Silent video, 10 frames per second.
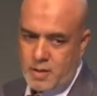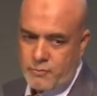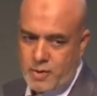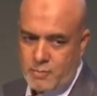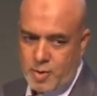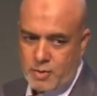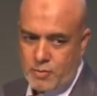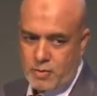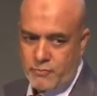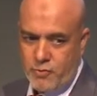we'll be
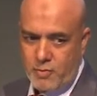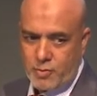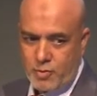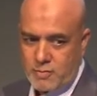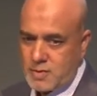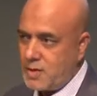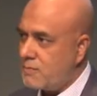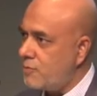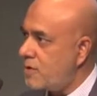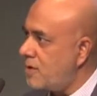looking forward to obviously
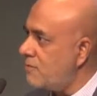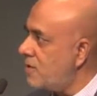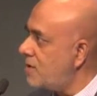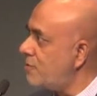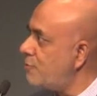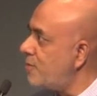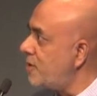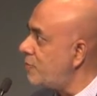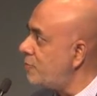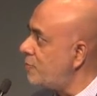working with the
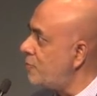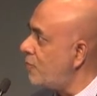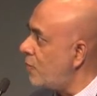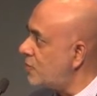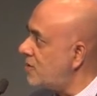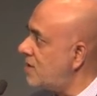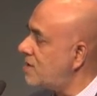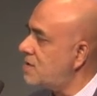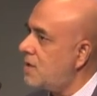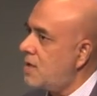UPU to launch
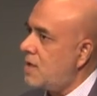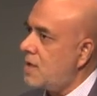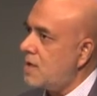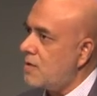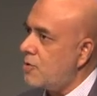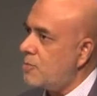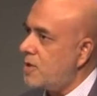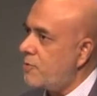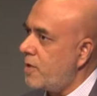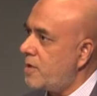this
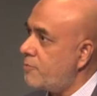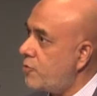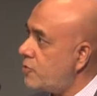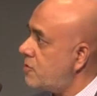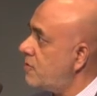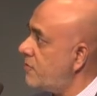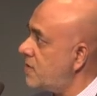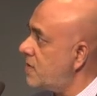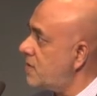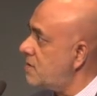globally, where the post
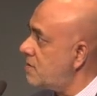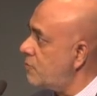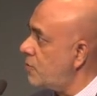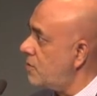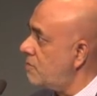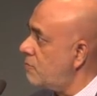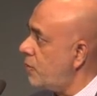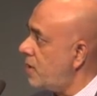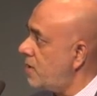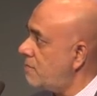offices would
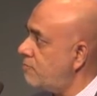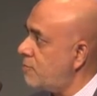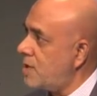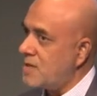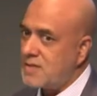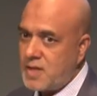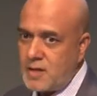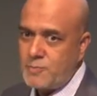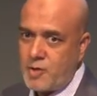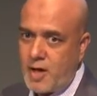really, in a
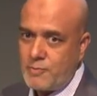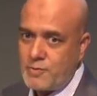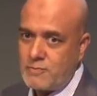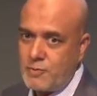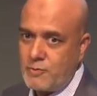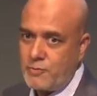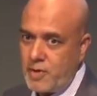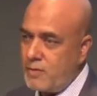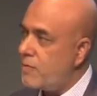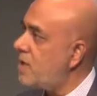sense, perhaps, you know,
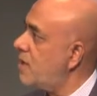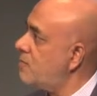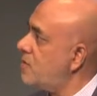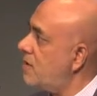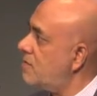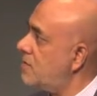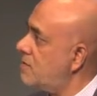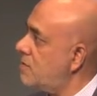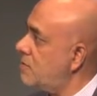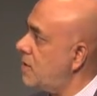reinvent themselves,
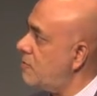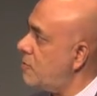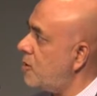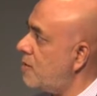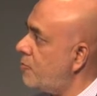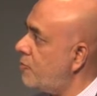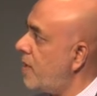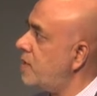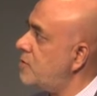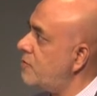so they would become
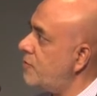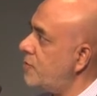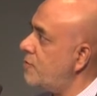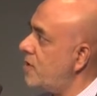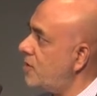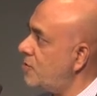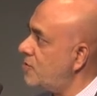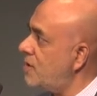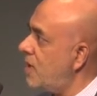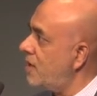providers of a unique
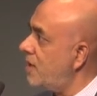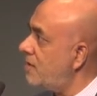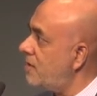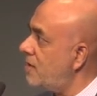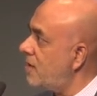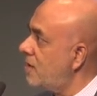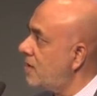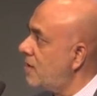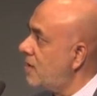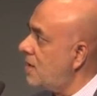digital identity,
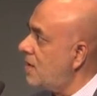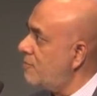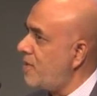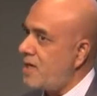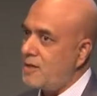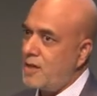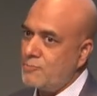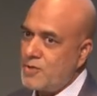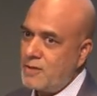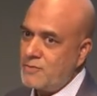making
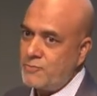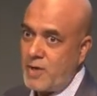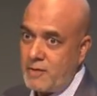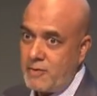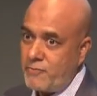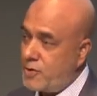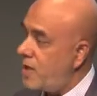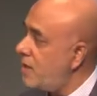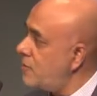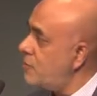themselves relevant for
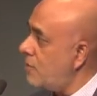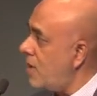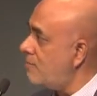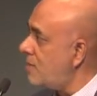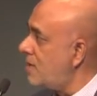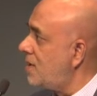decades to come.